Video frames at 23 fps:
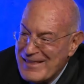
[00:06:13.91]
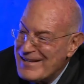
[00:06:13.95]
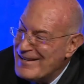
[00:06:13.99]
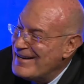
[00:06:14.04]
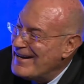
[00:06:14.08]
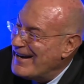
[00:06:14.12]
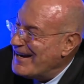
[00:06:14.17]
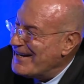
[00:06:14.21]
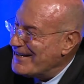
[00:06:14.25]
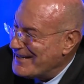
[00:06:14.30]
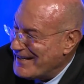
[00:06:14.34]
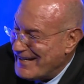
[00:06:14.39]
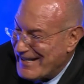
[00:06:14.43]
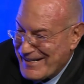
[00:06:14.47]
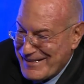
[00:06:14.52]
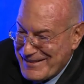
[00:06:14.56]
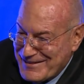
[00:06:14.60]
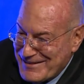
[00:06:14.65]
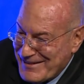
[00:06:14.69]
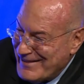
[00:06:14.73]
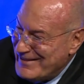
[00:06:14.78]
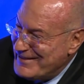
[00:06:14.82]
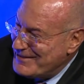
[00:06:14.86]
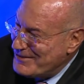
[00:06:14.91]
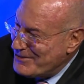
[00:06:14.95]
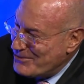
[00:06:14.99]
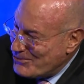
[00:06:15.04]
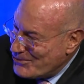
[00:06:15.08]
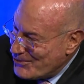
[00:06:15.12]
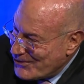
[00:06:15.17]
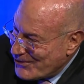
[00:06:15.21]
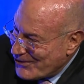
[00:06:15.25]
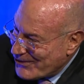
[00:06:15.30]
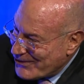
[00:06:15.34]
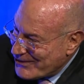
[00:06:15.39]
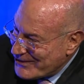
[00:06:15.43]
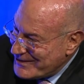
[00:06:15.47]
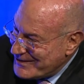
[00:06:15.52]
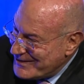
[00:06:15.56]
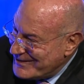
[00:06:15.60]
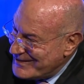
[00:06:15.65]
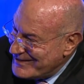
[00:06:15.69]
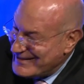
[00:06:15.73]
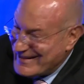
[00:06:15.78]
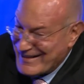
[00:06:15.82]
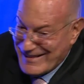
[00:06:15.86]
I get an award
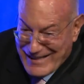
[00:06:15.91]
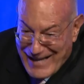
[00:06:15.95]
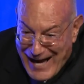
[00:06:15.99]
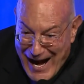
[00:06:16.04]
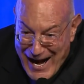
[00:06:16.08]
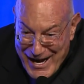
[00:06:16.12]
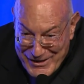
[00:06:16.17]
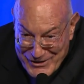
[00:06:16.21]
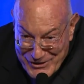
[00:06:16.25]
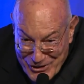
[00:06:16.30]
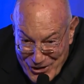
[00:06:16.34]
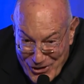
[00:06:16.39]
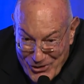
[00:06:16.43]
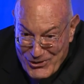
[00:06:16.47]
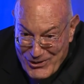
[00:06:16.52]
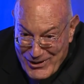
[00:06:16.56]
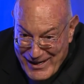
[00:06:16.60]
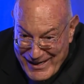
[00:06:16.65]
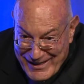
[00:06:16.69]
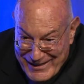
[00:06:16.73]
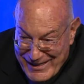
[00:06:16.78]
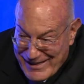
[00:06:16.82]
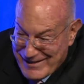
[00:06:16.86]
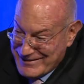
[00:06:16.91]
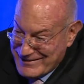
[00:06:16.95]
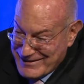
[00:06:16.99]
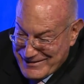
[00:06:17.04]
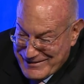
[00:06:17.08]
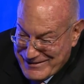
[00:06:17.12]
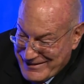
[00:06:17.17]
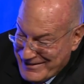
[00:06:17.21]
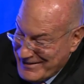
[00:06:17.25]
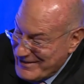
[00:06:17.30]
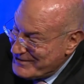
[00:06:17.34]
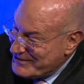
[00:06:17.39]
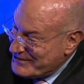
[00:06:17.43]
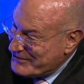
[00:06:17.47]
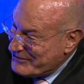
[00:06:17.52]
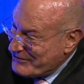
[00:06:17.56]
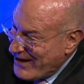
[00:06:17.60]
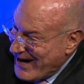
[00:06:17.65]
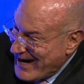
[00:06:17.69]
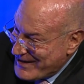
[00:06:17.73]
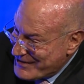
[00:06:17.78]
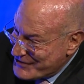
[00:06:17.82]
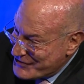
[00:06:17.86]
that I know I get it in
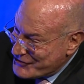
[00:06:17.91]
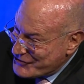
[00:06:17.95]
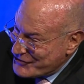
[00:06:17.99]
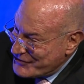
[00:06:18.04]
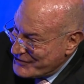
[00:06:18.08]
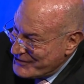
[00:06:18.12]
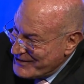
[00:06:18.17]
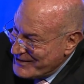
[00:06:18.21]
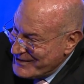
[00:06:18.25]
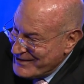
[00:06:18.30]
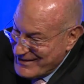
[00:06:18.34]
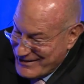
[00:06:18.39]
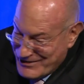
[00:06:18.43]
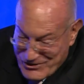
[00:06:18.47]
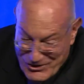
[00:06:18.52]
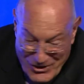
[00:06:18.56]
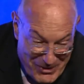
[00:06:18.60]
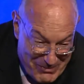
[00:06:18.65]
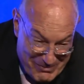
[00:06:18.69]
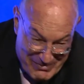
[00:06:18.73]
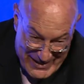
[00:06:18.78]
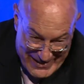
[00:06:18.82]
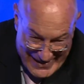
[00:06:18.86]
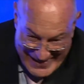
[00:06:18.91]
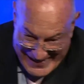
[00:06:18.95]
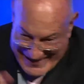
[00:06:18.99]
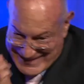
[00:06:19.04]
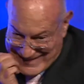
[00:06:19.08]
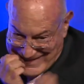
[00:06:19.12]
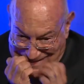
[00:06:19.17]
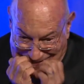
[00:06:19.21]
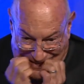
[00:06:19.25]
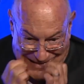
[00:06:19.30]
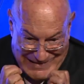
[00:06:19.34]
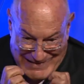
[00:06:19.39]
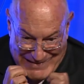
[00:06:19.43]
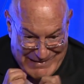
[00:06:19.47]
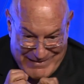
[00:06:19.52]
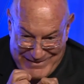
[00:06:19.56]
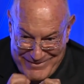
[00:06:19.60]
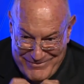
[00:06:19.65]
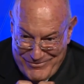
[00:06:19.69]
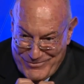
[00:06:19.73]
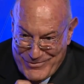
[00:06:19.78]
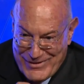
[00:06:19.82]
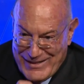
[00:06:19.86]
advance. Normally I go,
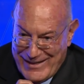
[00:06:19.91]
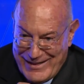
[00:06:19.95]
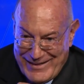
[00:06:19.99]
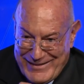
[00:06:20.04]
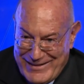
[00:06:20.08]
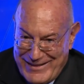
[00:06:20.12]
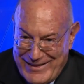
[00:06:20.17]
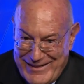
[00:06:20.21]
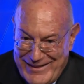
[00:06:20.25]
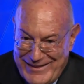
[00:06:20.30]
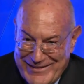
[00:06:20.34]
will I get it?